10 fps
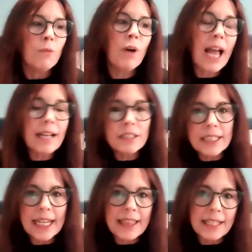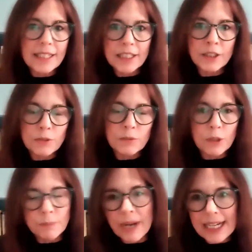well, actually, I think that you were
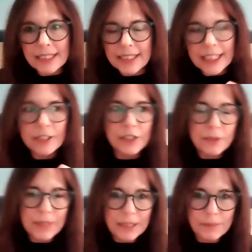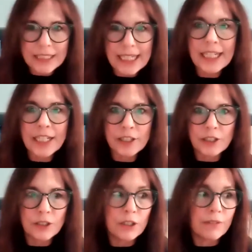biased here, or you made a mistake here, or
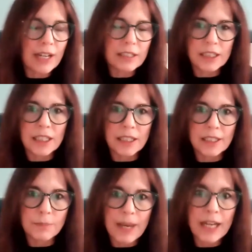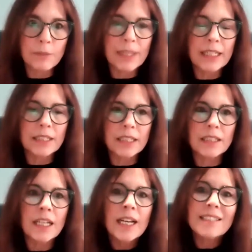you could have actually done this better, because
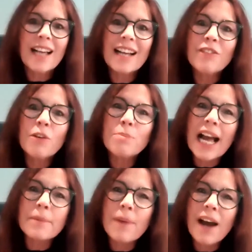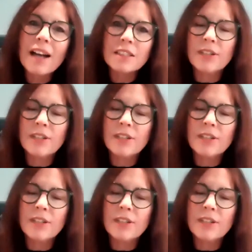it's kind of a black box.